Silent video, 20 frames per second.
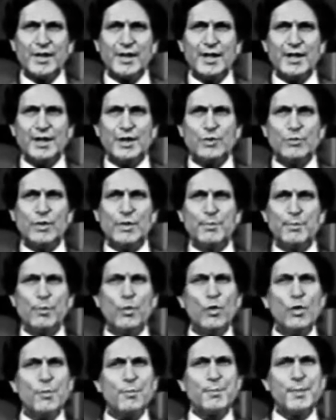into a
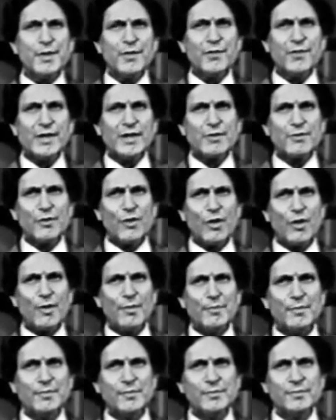more perfect
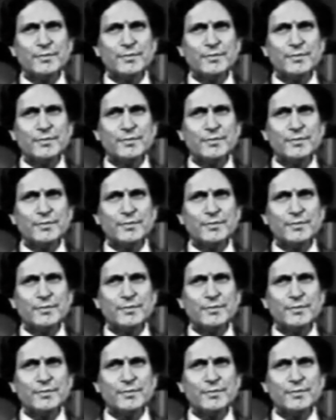form,